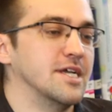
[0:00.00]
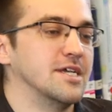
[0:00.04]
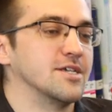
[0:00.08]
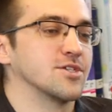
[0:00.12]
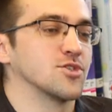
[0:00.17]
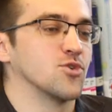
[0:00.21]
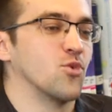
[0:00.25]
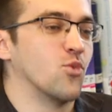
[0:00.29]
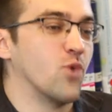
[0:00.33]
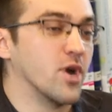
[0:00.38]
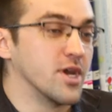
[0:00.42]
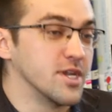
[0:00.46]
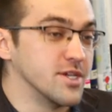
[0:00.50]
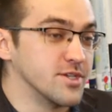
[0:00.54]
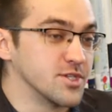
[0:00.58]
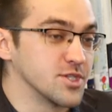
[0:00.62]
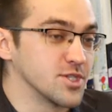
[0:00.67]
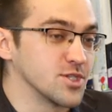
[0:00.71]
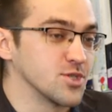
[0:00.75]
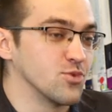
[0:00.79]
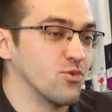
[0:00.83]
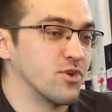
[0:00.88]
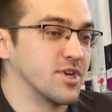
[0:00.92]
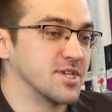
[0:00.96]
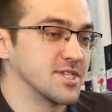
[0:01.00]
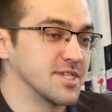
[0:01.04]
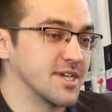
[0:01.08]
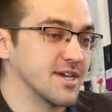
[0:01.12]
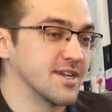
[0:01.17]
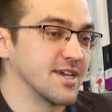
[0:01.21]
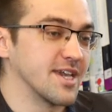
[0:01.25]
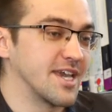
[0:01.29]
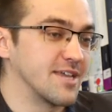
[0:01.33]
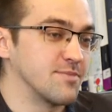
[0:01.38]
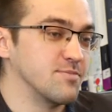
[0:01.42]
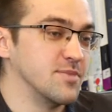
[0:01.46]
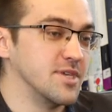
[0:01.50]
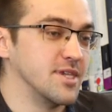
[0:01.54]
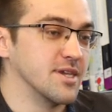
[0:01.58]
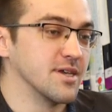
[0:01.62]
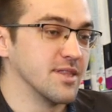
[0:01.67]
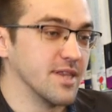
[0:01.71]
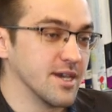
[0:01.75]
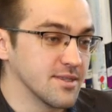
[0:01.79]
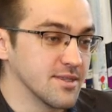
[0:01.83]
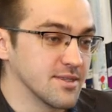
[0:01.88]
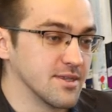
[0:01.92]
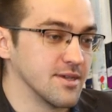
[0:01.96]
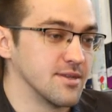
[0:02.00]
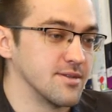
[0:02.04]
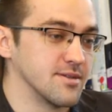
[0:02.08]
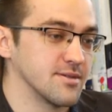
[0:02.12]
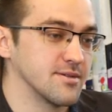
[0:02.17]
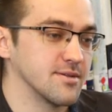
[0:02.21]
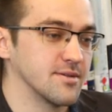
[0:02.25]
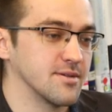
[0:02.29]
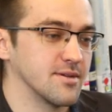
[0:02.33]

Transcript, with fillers: So what is what is gonna get me elected?